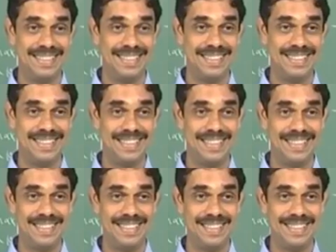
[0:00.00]

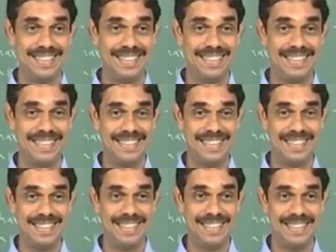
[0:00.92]

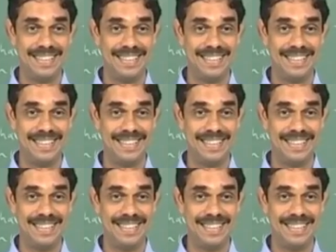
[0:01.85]
Nothing is said.